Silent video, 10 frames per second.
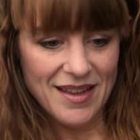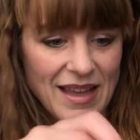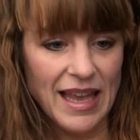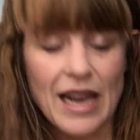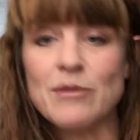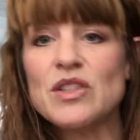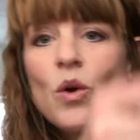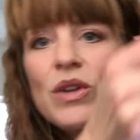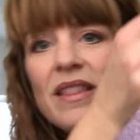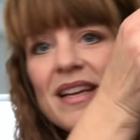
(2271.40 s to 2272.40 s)
and I'm just
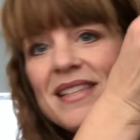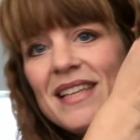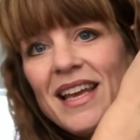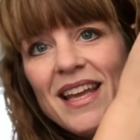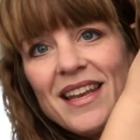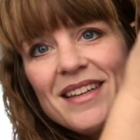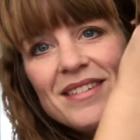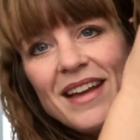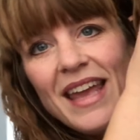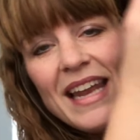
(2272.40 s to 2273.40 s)
holding this in.
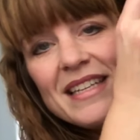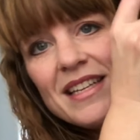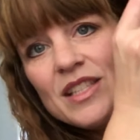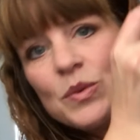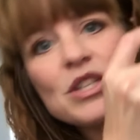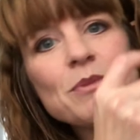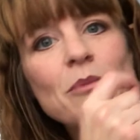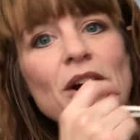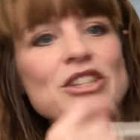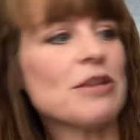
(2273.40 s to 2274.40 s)
Again, I didn't switch my
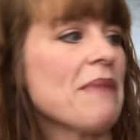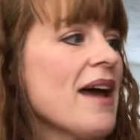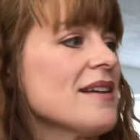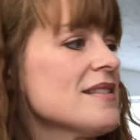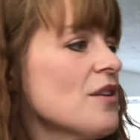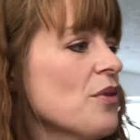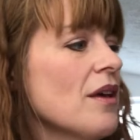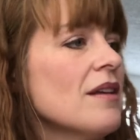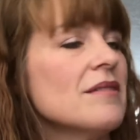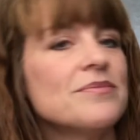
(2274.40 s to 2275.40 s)
project bags, so
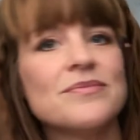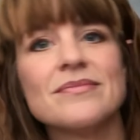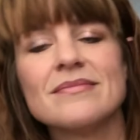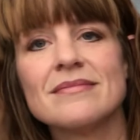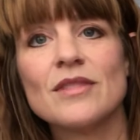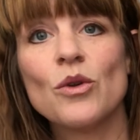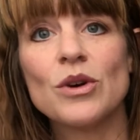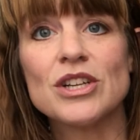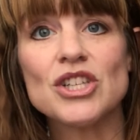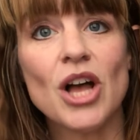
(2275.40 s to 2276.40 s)
the
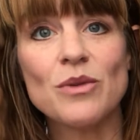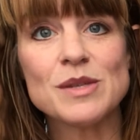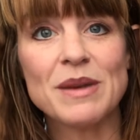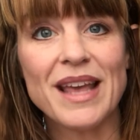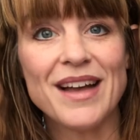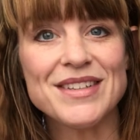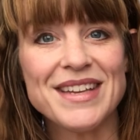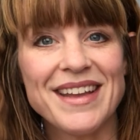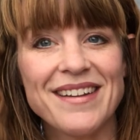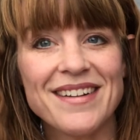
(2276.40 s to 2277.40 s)
Laura shawl was being held in
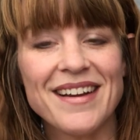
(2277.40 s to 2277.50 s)
here,